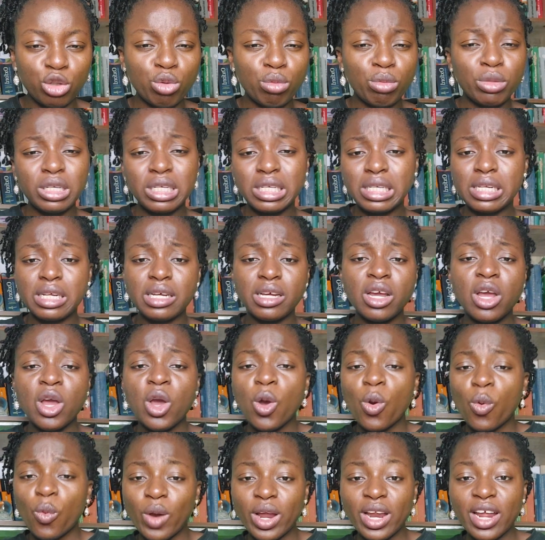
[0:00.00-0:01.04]
So mostly
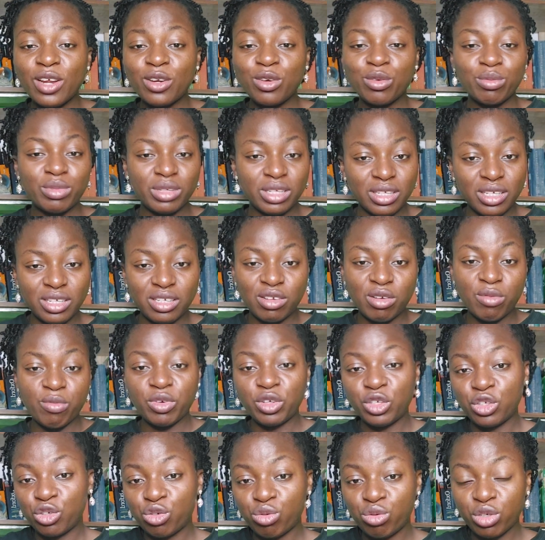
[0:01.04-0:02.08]
when I do business name
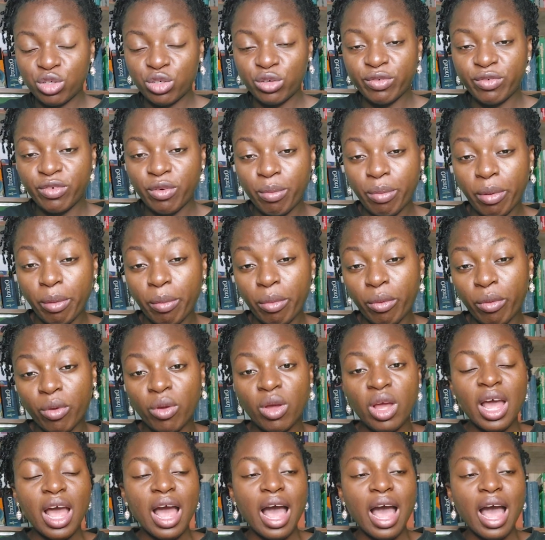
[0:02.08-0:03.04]
registration for people,